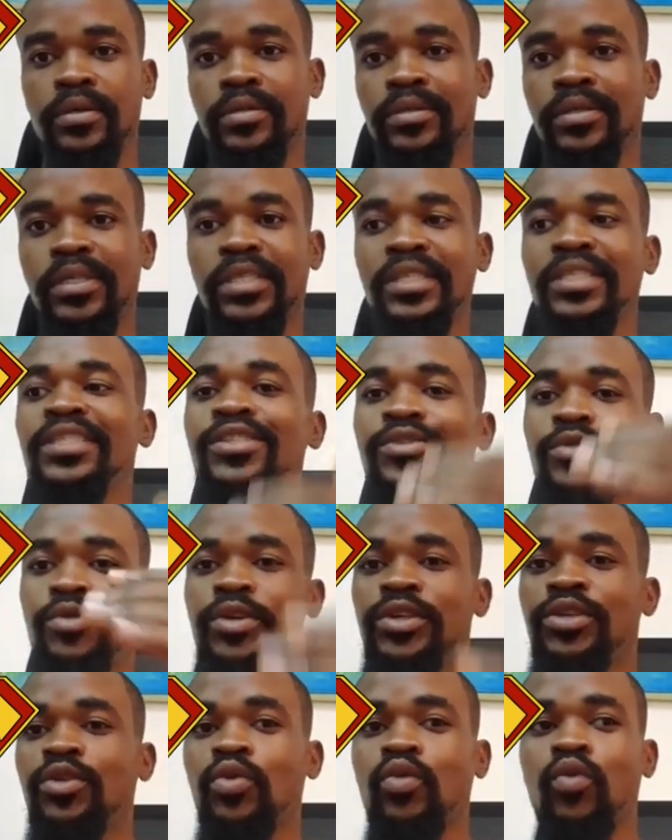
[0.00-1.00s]
This is the
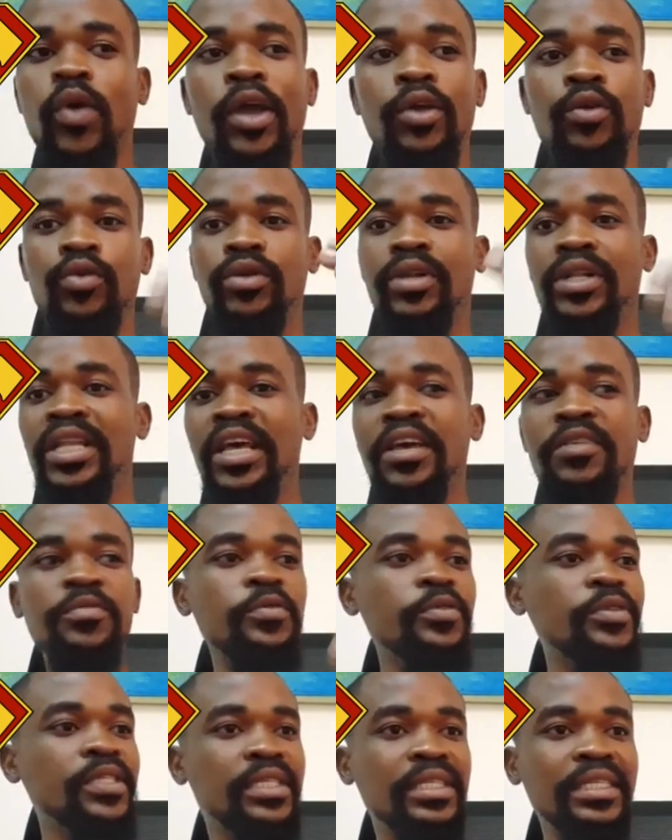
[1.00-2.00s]
reason why you'll
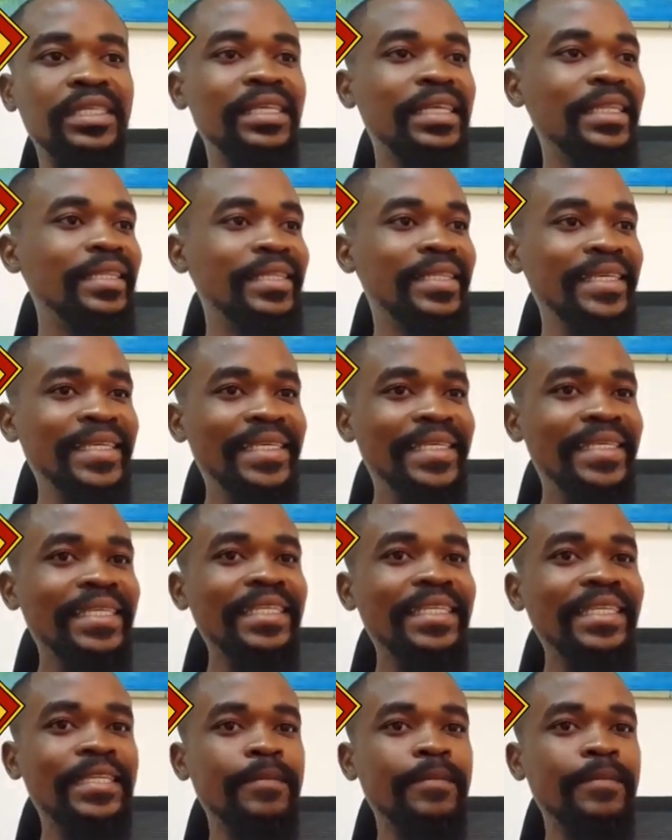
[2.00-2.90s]
never see DC